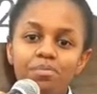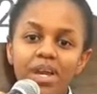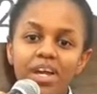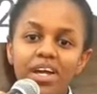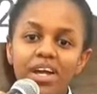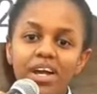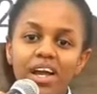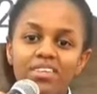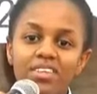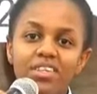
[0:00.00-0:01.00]
make
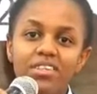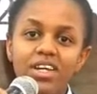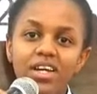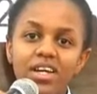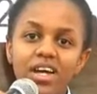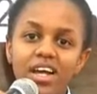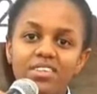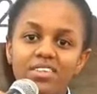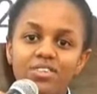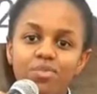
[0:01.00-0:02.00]
a citric
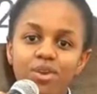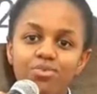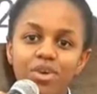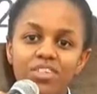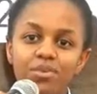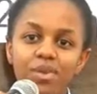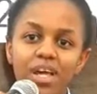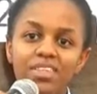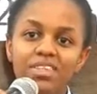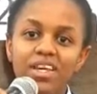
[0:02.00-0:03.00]
acid manufacture
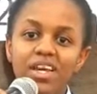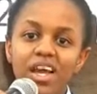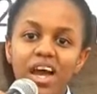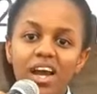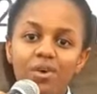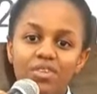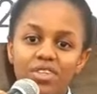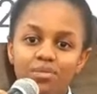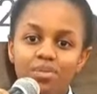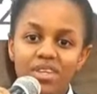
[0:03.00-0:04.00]
plant around
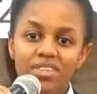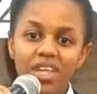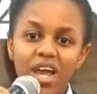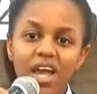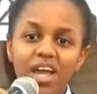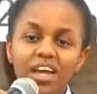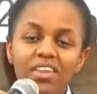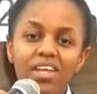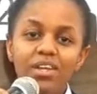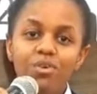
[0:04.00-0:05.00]
the place there.
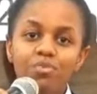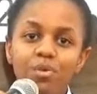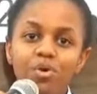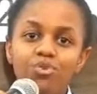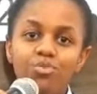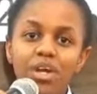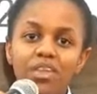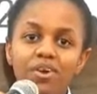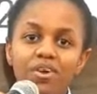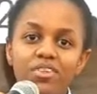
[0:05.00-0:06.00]
Then we'll be able to buy
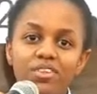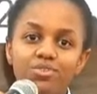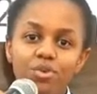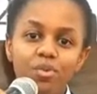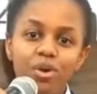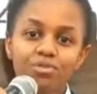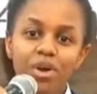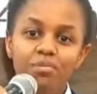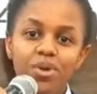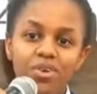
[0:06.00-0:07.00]
the oranges from our
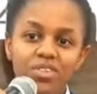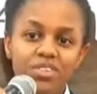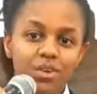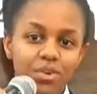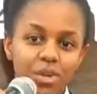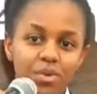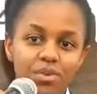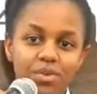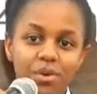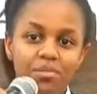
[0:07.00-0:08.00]
farm, because it's a very
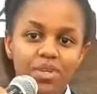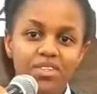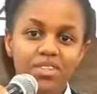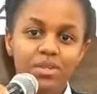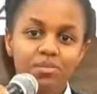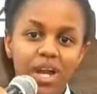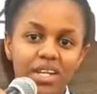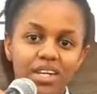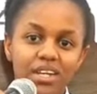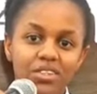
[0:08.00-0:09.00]
big farm. It's in
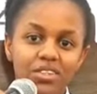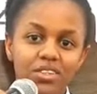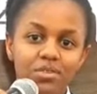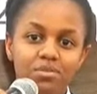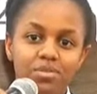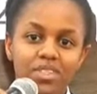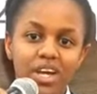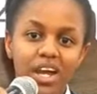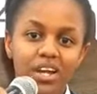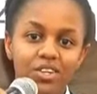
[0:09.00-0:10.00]
Mkata, in
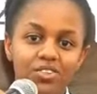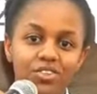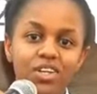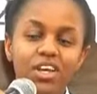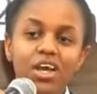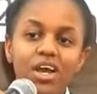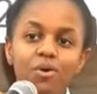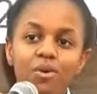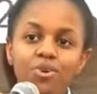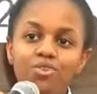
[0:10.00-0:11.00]
Tanga region.
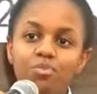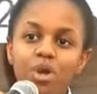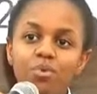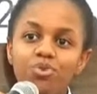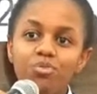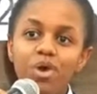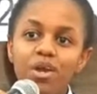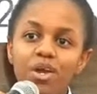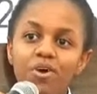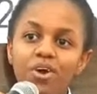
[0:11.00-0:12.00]
We'll also be able to
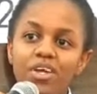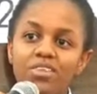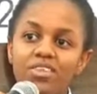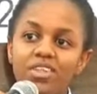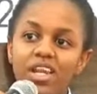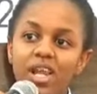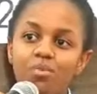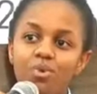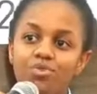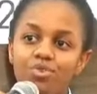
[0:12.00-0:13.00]
buy oranges and
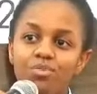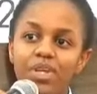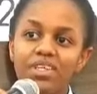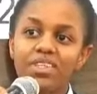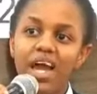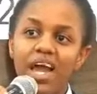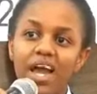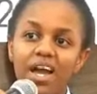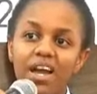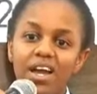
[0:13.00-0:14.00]
lemons from the
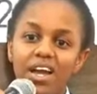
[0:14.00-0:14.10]
entire